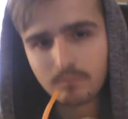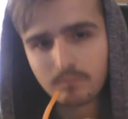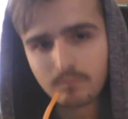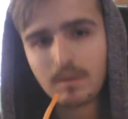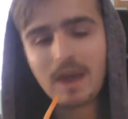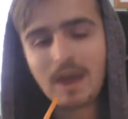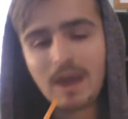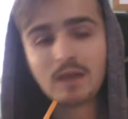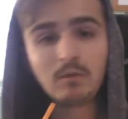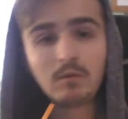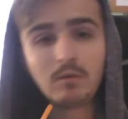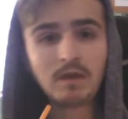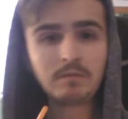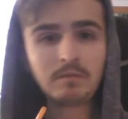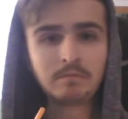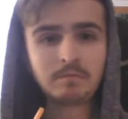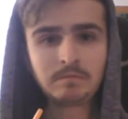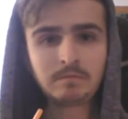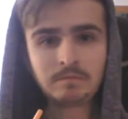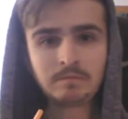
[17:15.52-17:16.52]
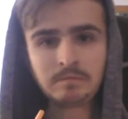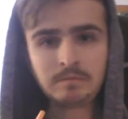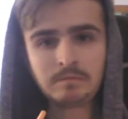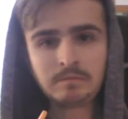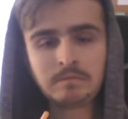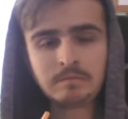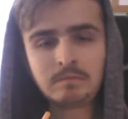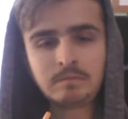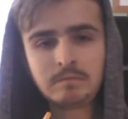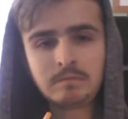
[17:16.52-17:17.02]
Anyway,
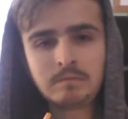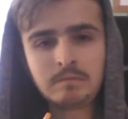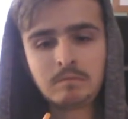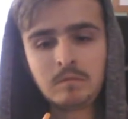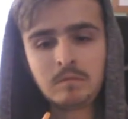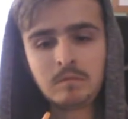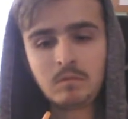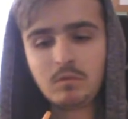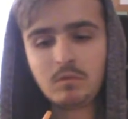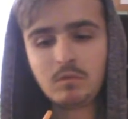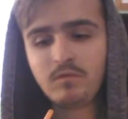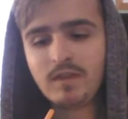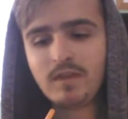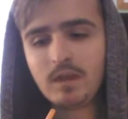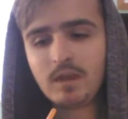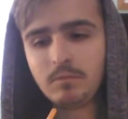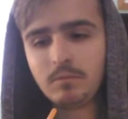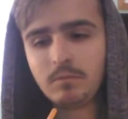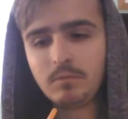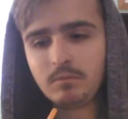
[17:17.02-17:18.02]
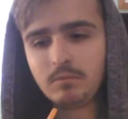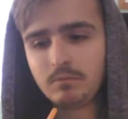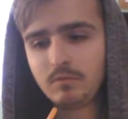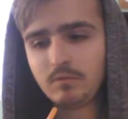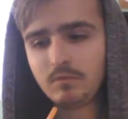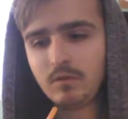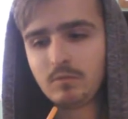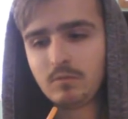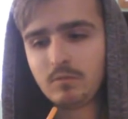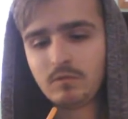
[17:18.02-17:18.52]
we were fed up.
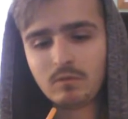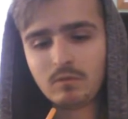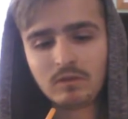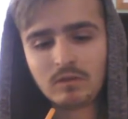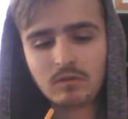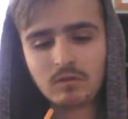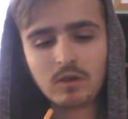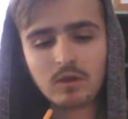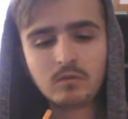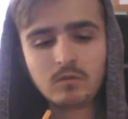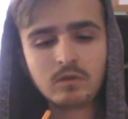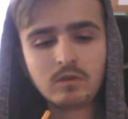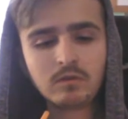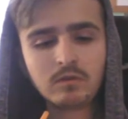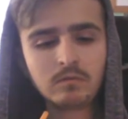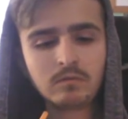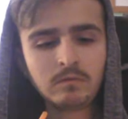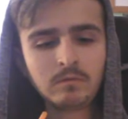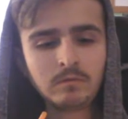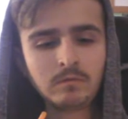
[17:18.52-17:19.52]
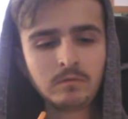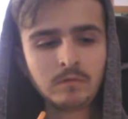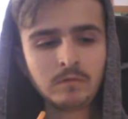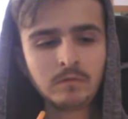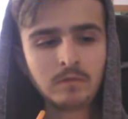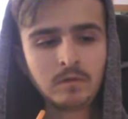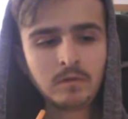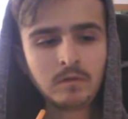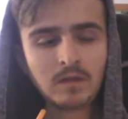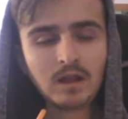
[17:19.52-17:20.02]
So we just went to the Odeon.
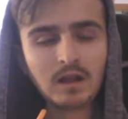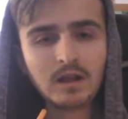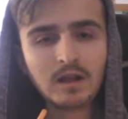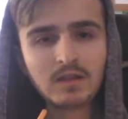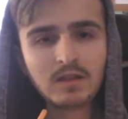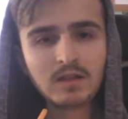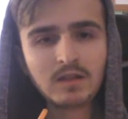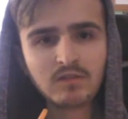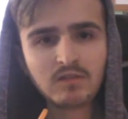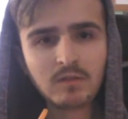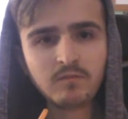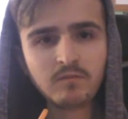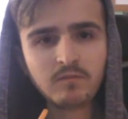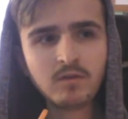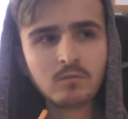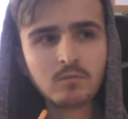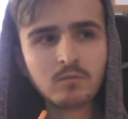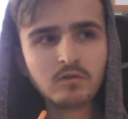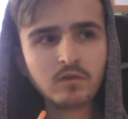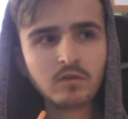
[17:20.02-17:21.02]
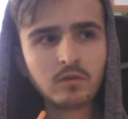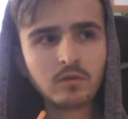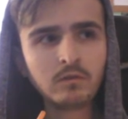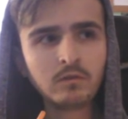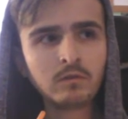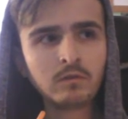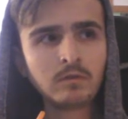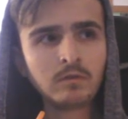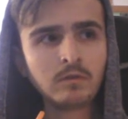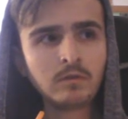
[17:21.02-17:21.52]
Luckily, the same film was on.
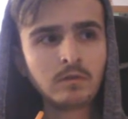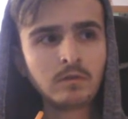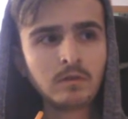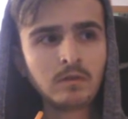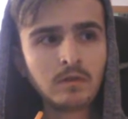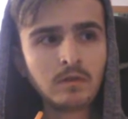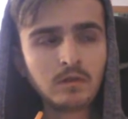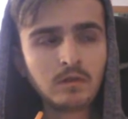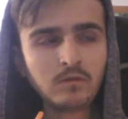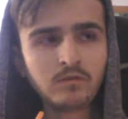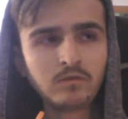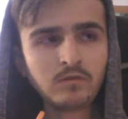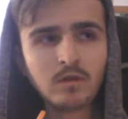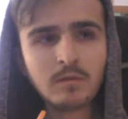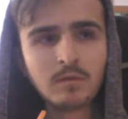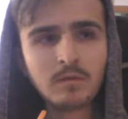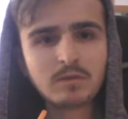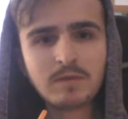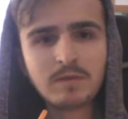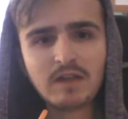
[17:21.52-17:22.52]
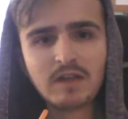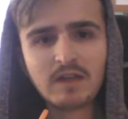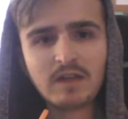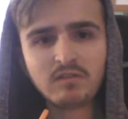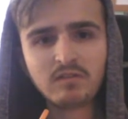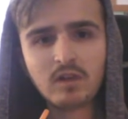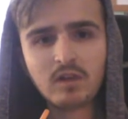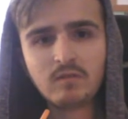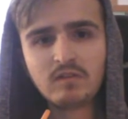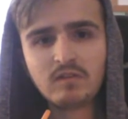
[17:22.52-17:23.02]
So much better
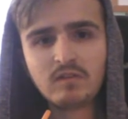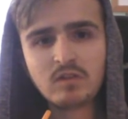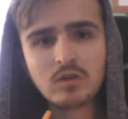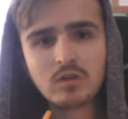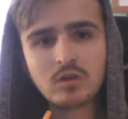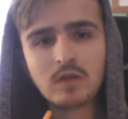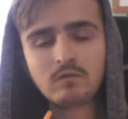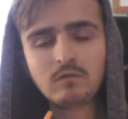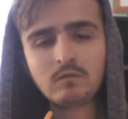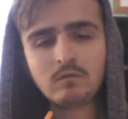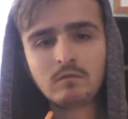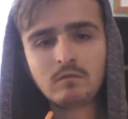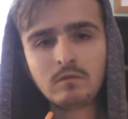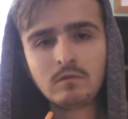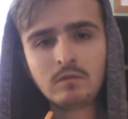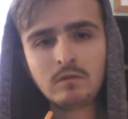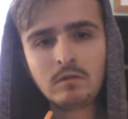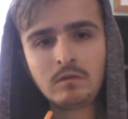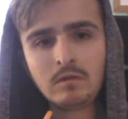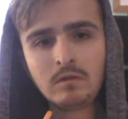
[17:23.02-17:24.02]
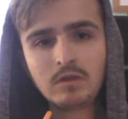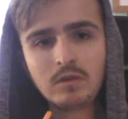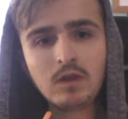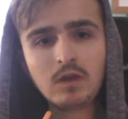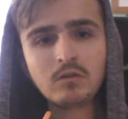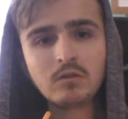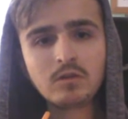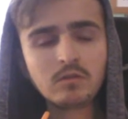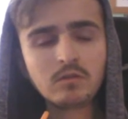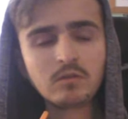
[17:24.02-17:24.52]
service in general. The
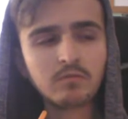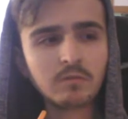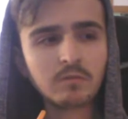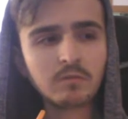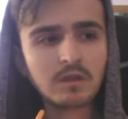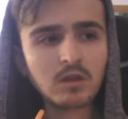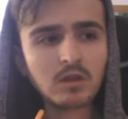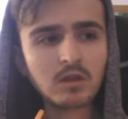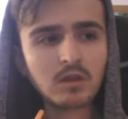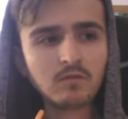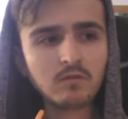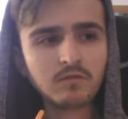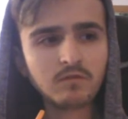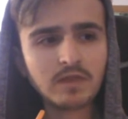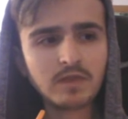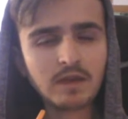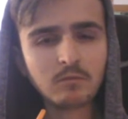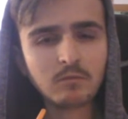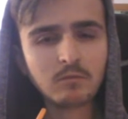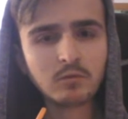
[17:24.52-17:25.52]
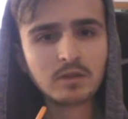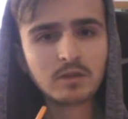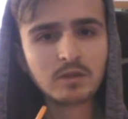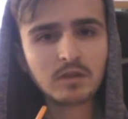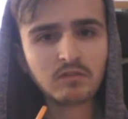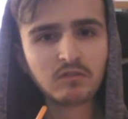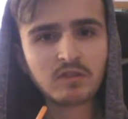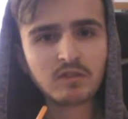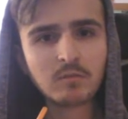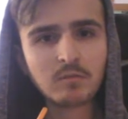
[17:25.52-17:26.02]
Odeon are probably known for that more than other
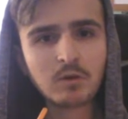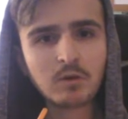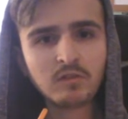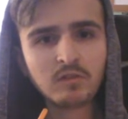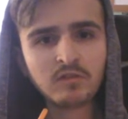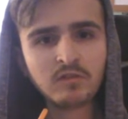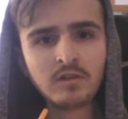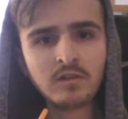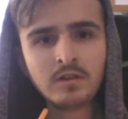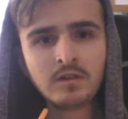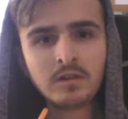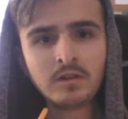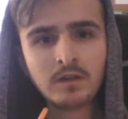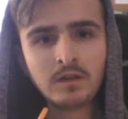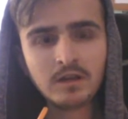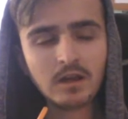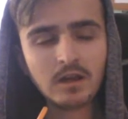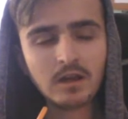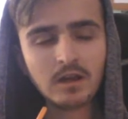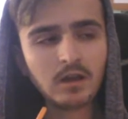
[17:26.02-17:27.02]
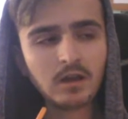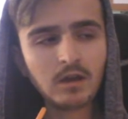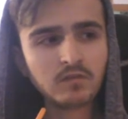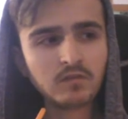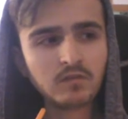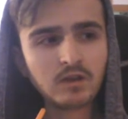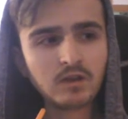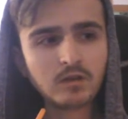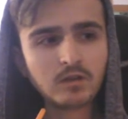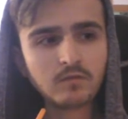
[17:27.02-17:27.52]
cinemas. You know, I used to
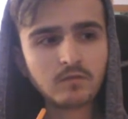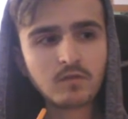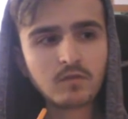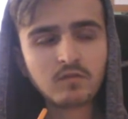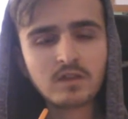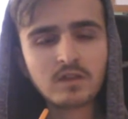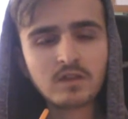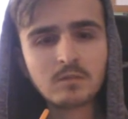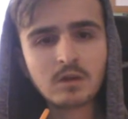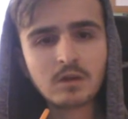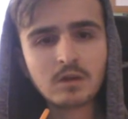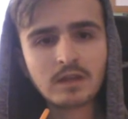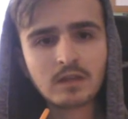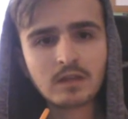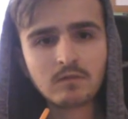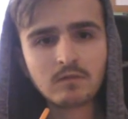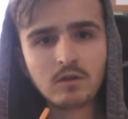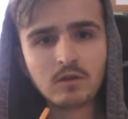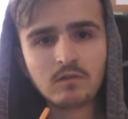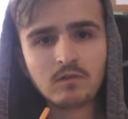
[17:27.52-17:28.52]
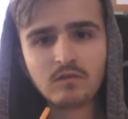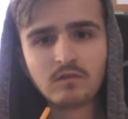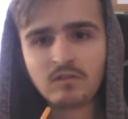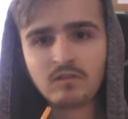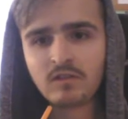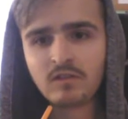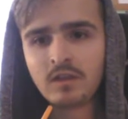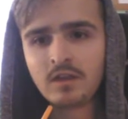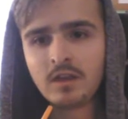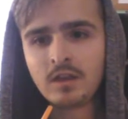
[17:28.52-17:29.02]
go to View Cinema down the road. It just...
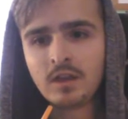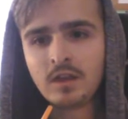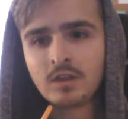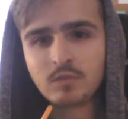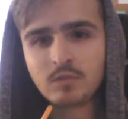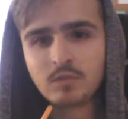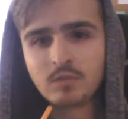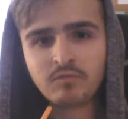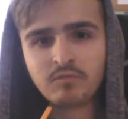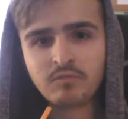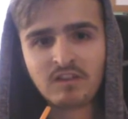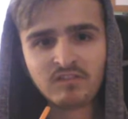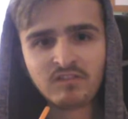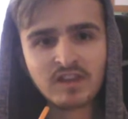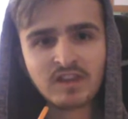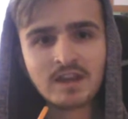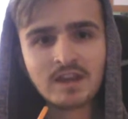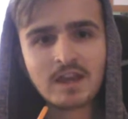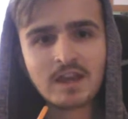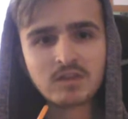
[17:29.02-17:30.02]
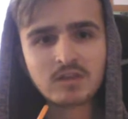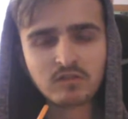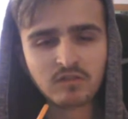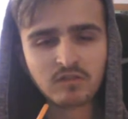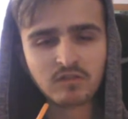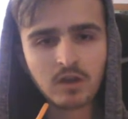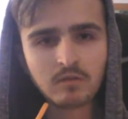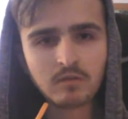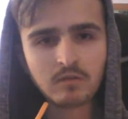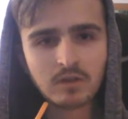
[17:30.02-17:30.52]
depressed teenagers
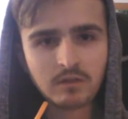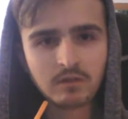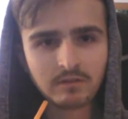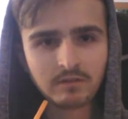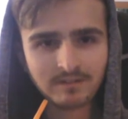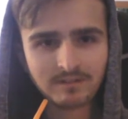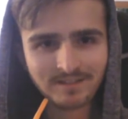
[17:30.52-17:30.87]
serving you.